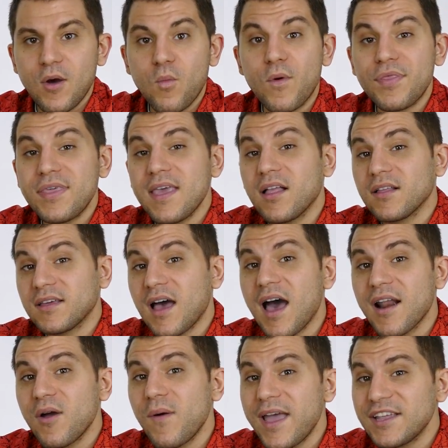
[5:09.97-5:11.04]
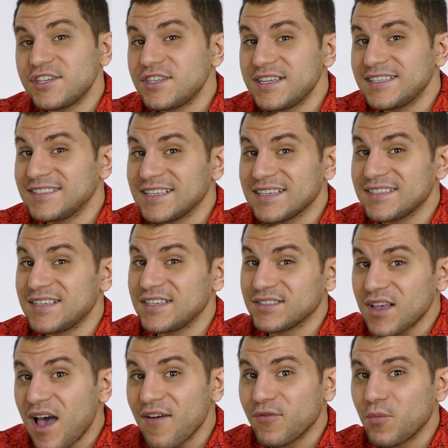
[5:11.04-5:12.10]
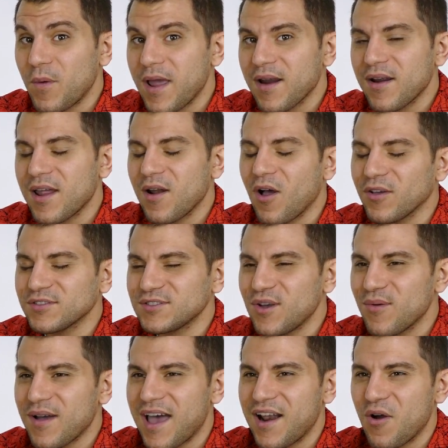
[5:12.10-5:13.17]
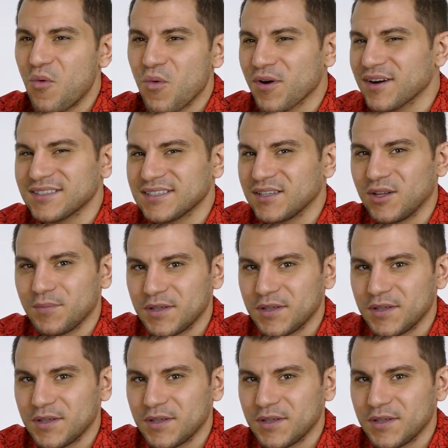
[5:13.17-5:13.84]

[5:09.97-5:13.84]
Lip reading: With the Elgato HD60 software, it also kind of works a little